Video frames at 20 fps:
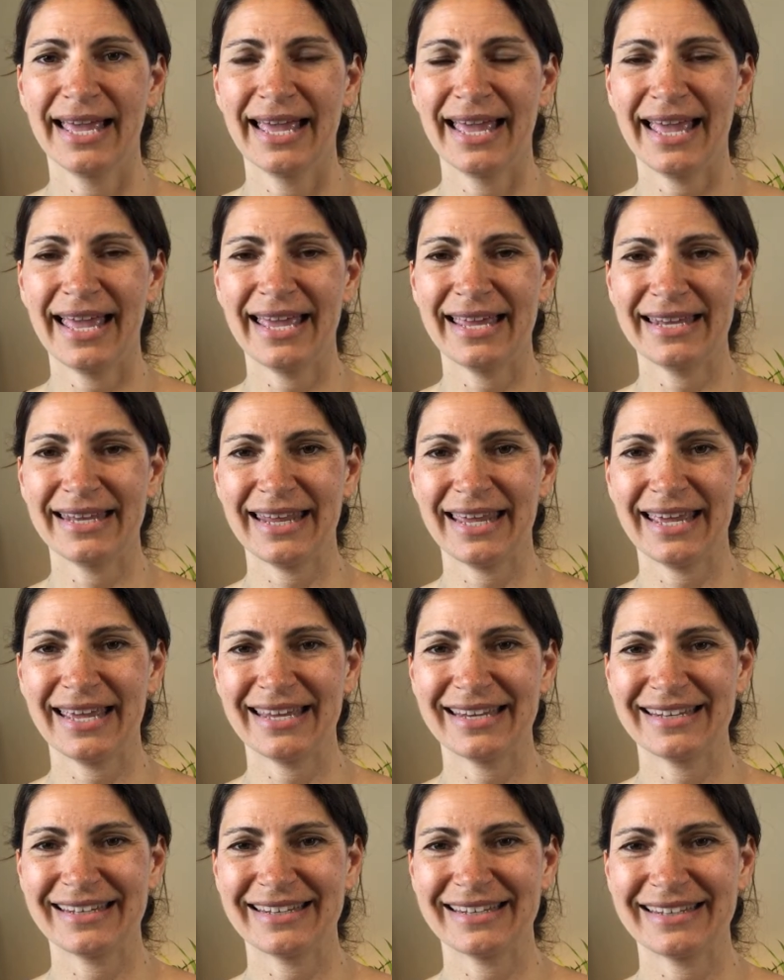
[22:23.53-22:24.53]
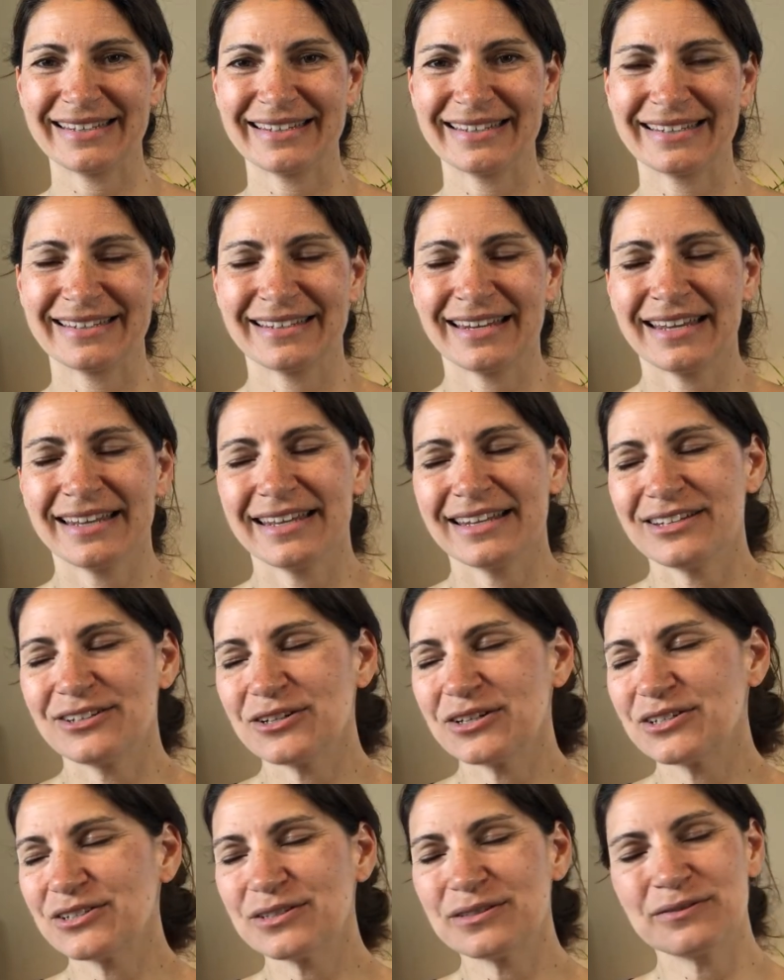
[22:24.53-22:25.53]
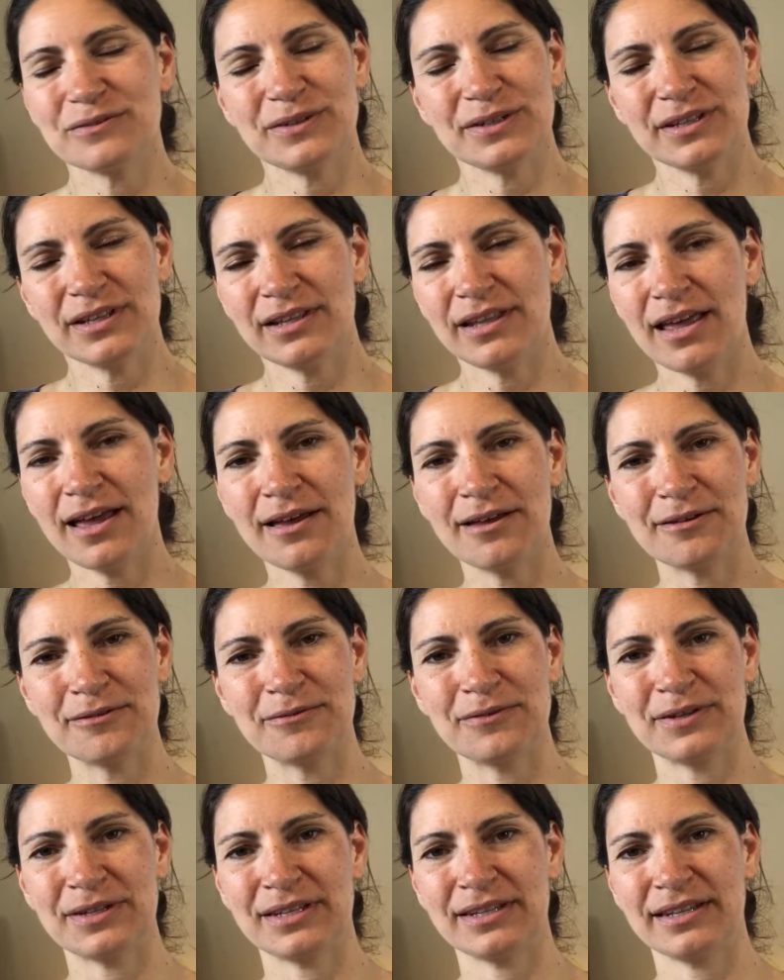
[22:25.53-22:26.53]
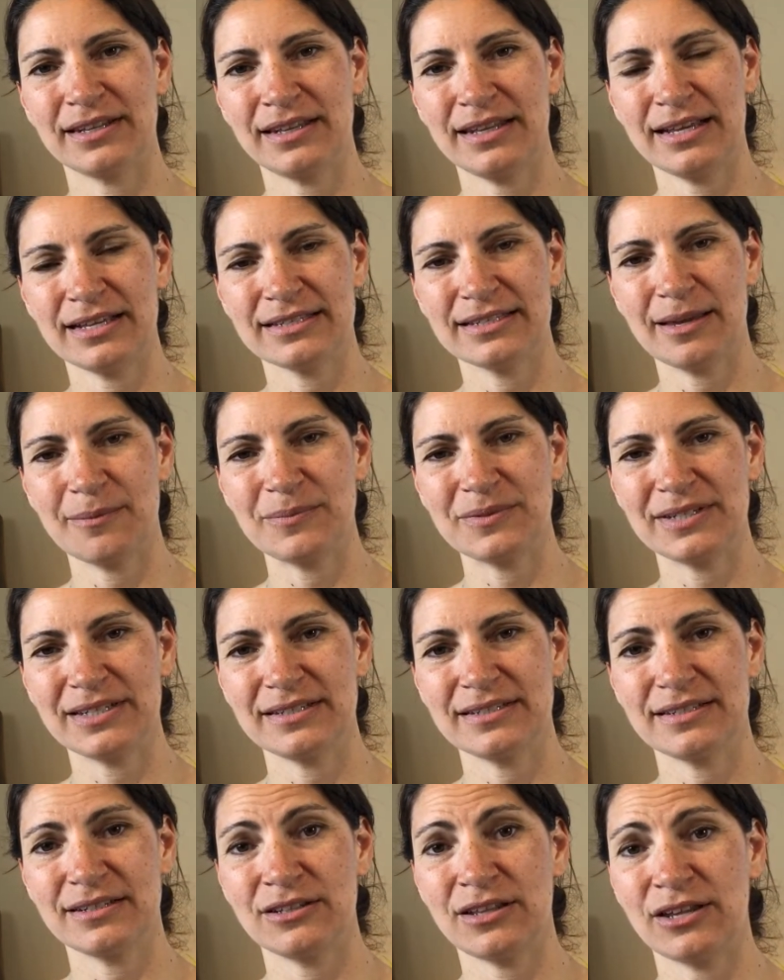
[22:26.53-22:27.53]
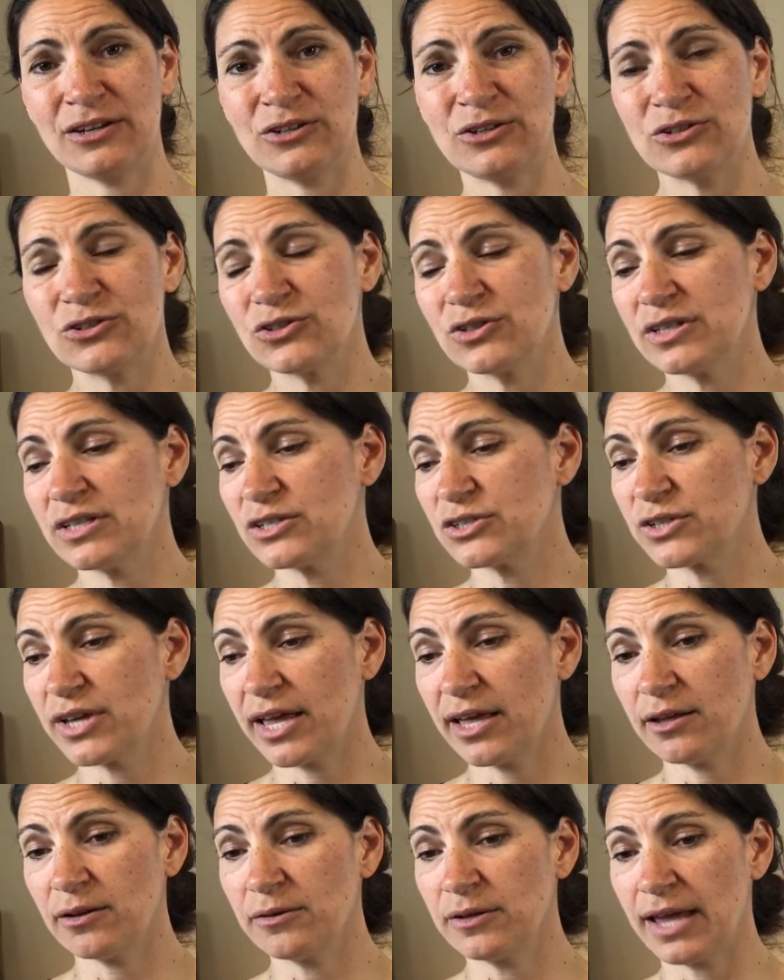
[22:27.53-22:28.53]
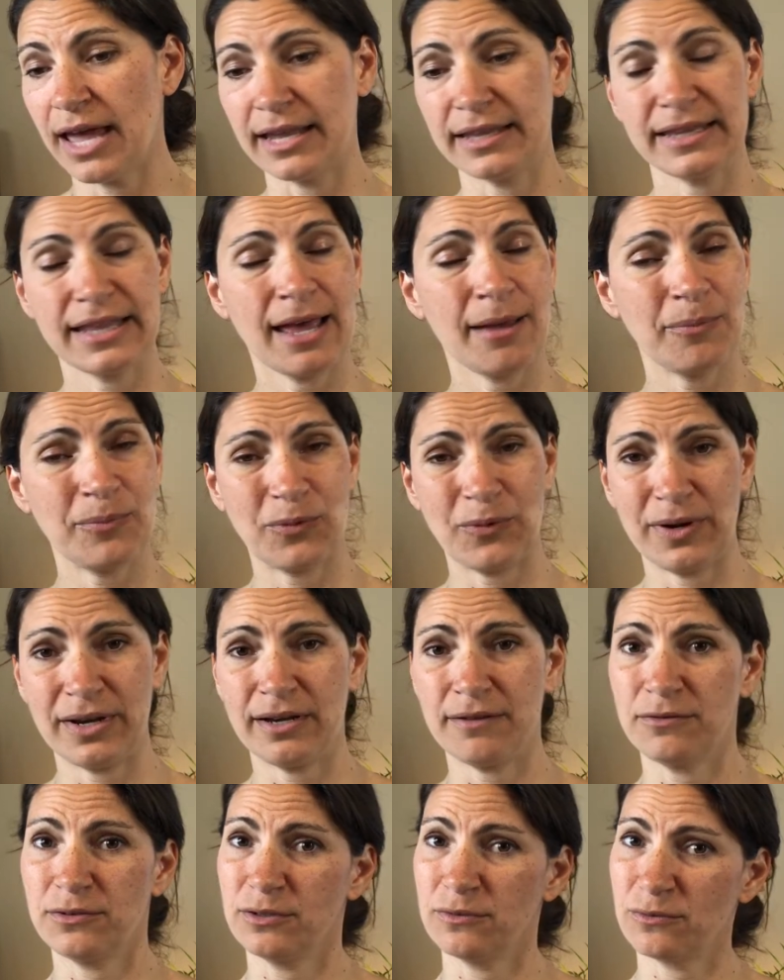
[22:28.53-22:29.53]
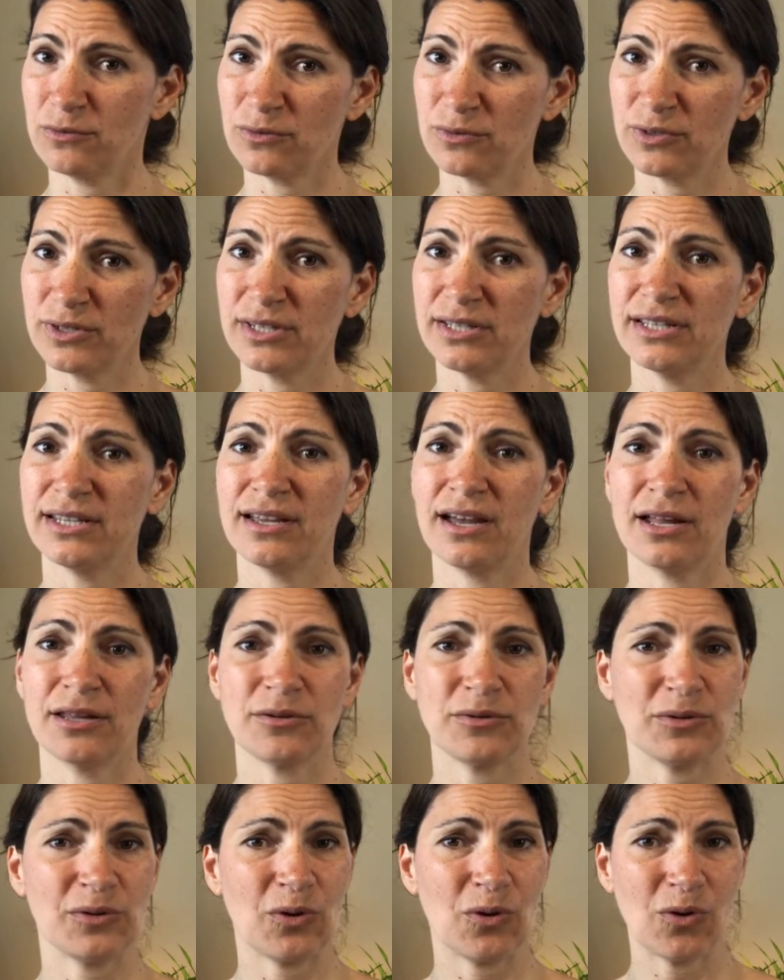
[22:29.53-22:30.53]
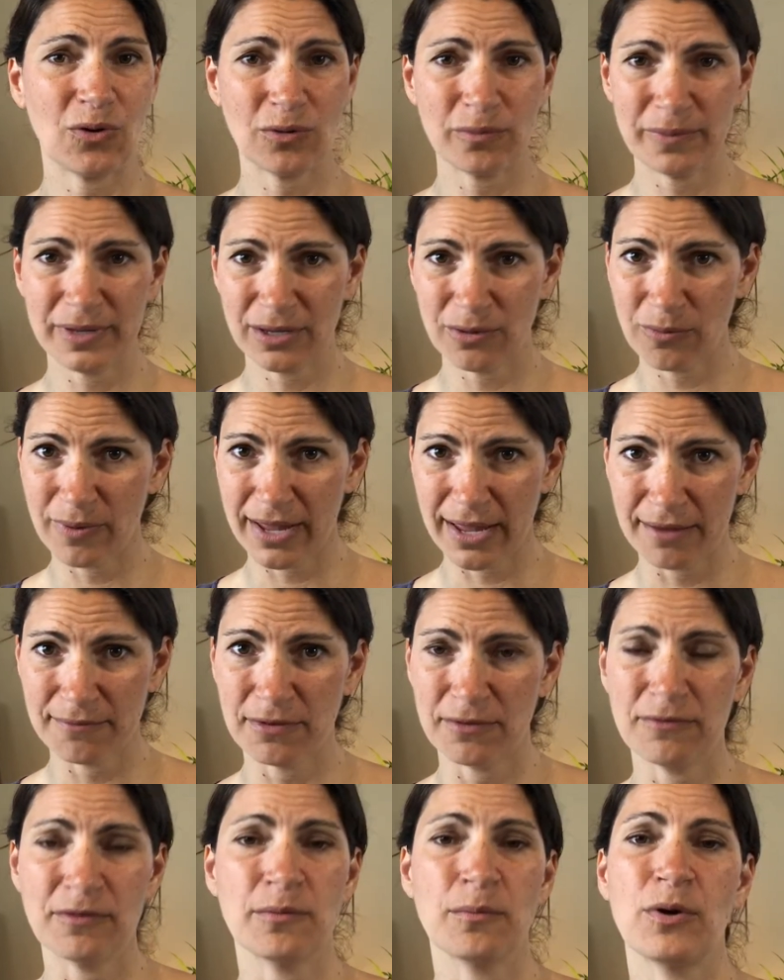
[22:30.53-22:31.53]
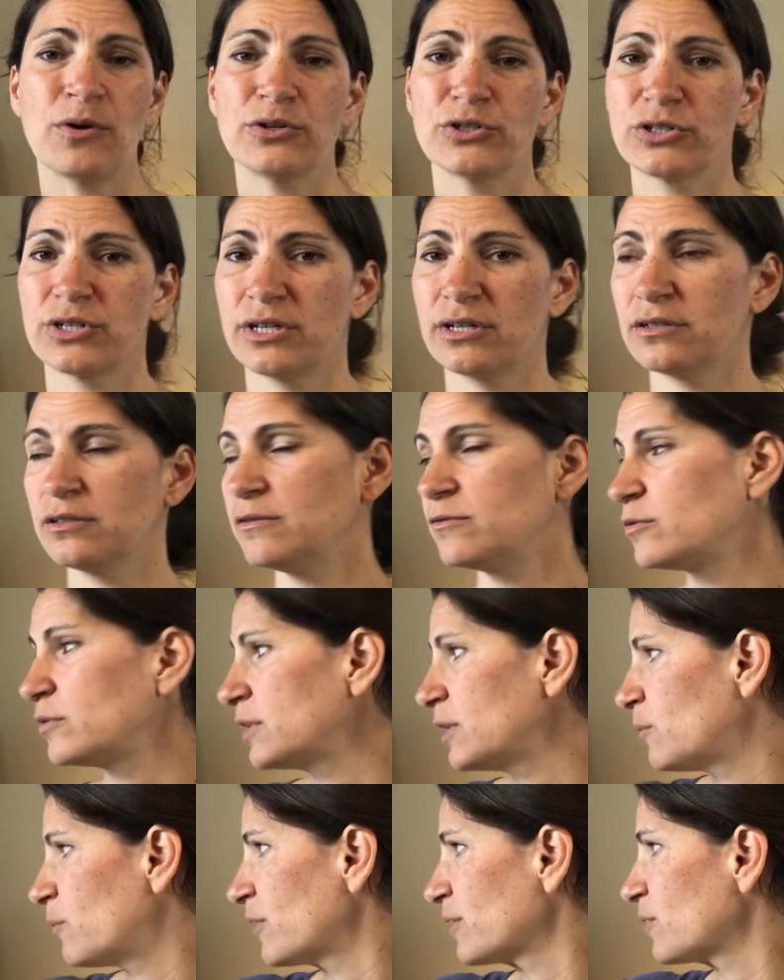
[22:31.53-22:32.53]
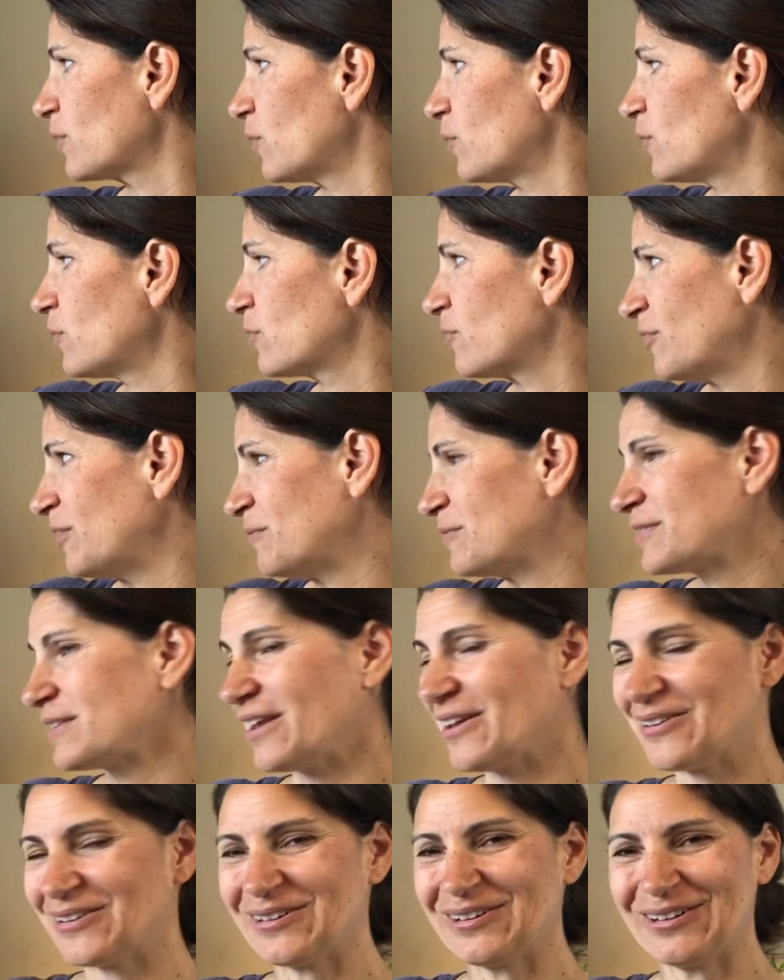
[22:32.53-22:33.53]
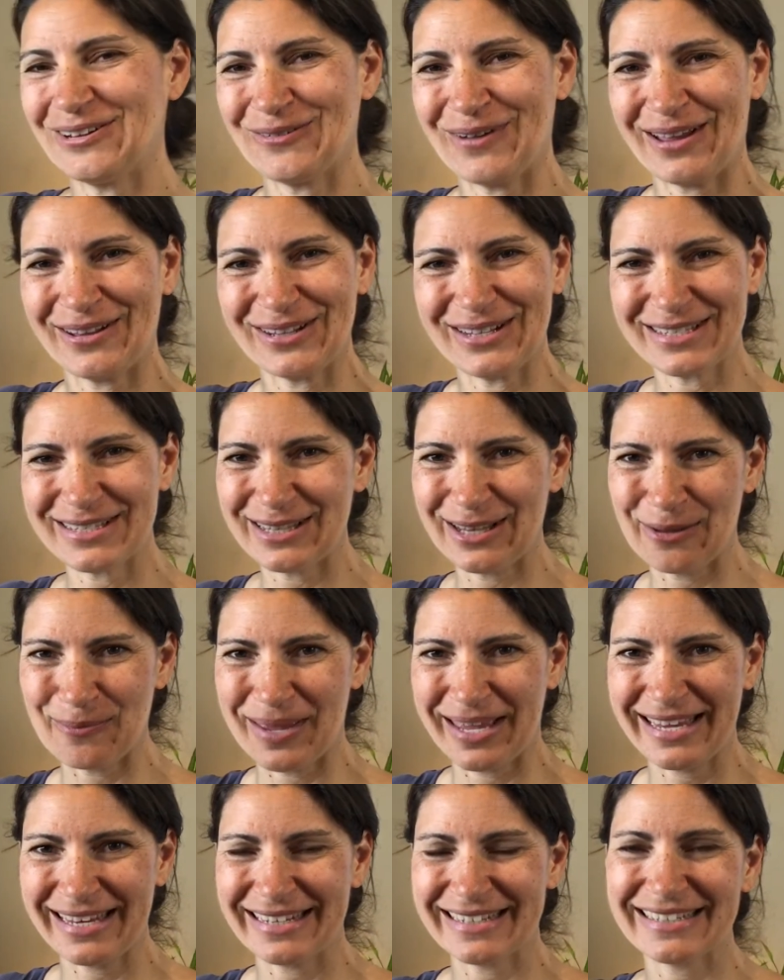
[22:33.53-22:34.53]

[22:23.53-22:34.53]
And then you can just feel the love and the acceptance, and then usually the child at that point, if you've really gone through the whole big wave of emotion, you've really worked the whole grief cycle around this limit.